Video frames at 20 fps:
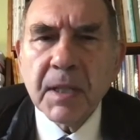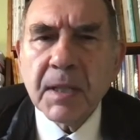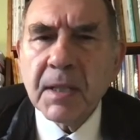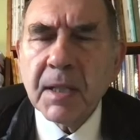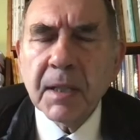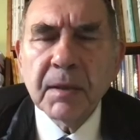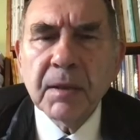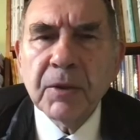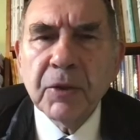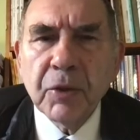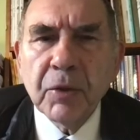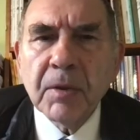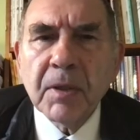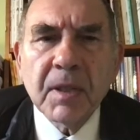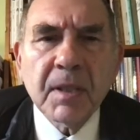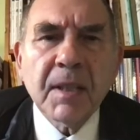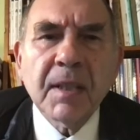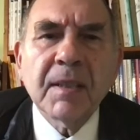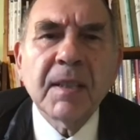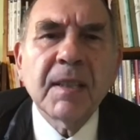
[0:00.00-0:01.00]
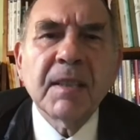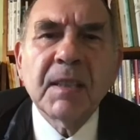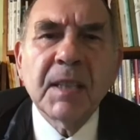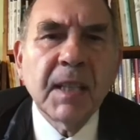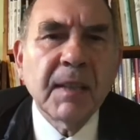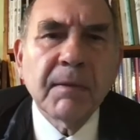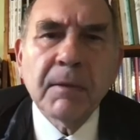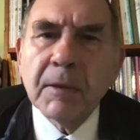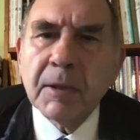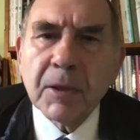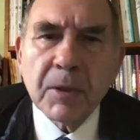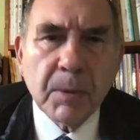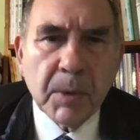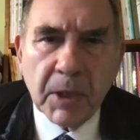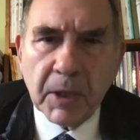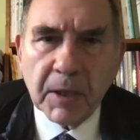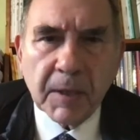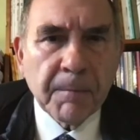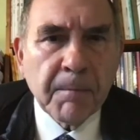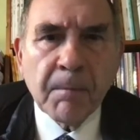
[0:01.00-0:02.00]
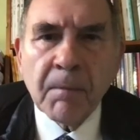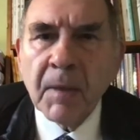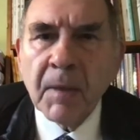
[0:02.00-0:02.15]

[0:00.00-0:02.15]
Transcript: He said, juries are the devil's work.